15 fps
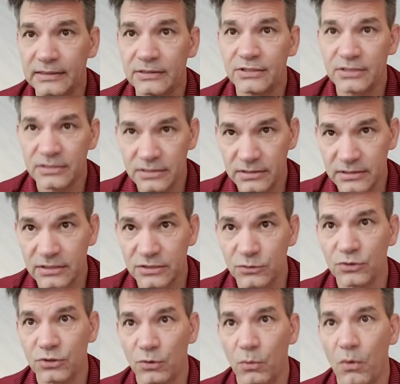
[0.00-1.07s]
just
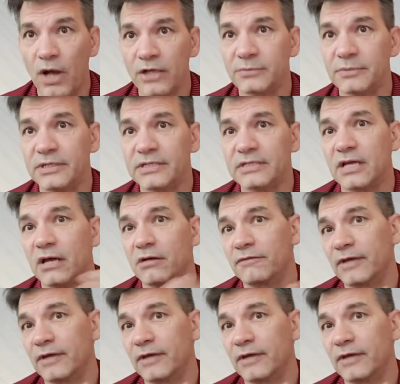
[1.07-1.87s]
to watch myself